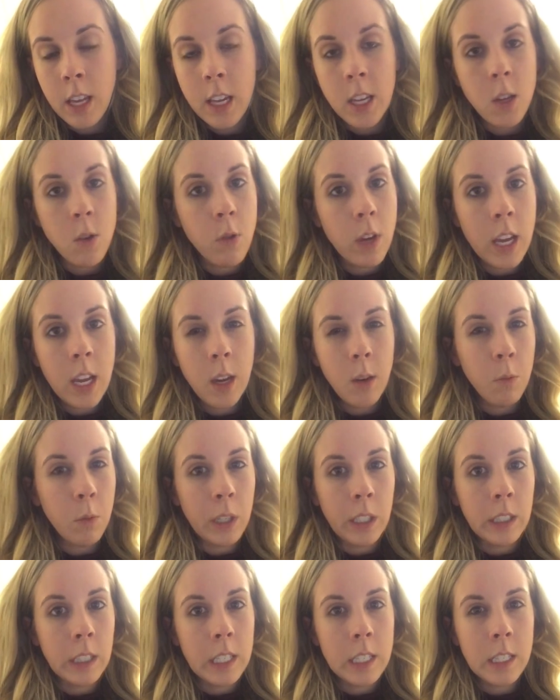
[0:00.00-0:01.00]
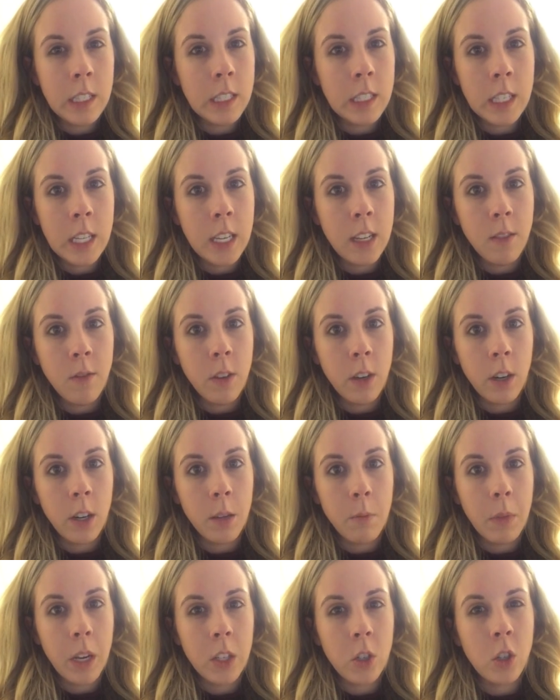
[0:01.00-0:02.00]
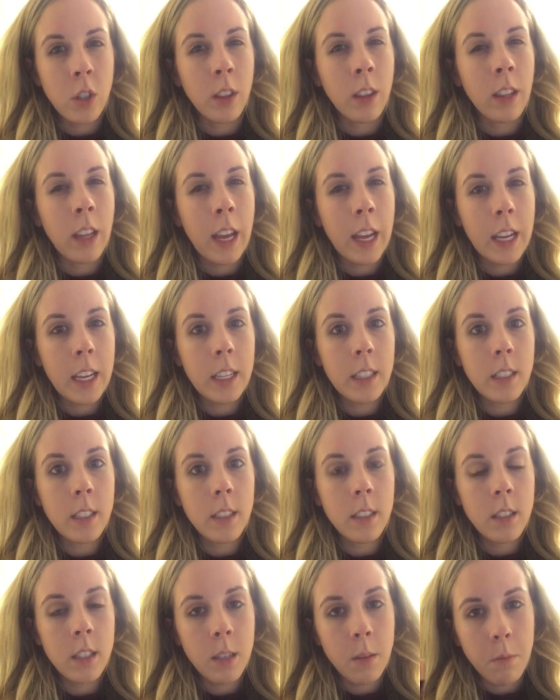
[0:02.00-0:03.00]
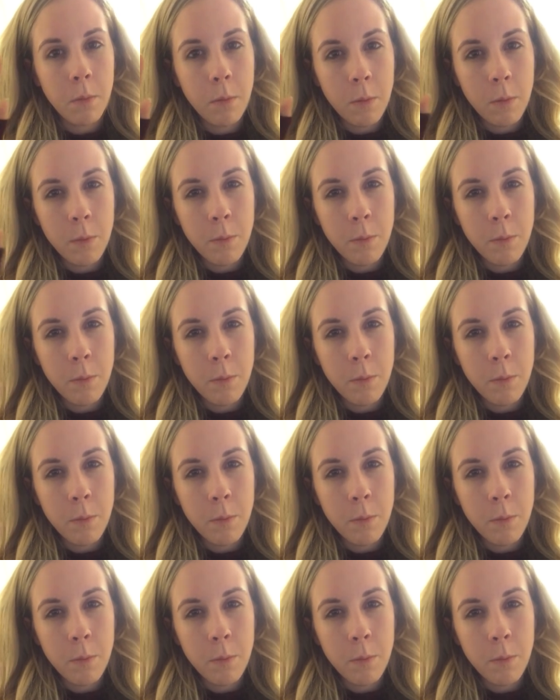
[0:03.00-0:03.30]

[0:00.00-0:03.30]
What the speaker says: that you can't really see very much light to